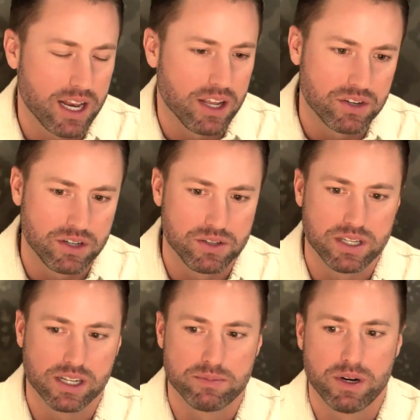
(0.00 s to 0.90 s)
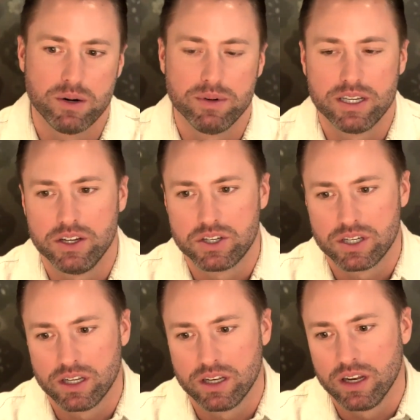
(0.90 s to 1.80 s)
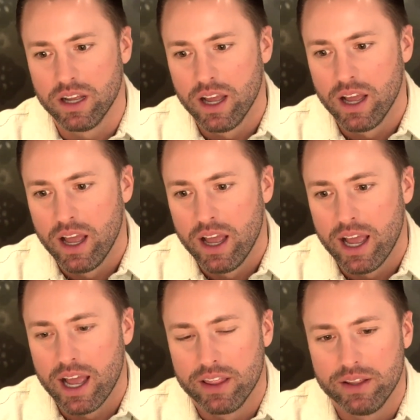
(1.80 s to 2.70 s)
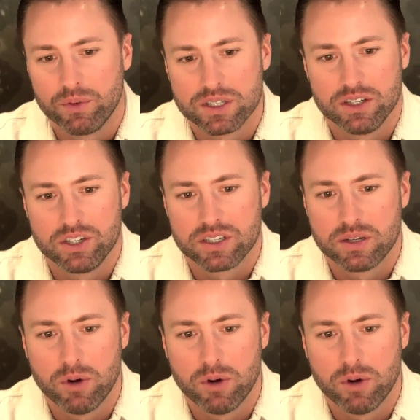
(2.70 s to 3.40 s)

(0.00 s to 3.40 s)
Introducing experimentation. And then was there just a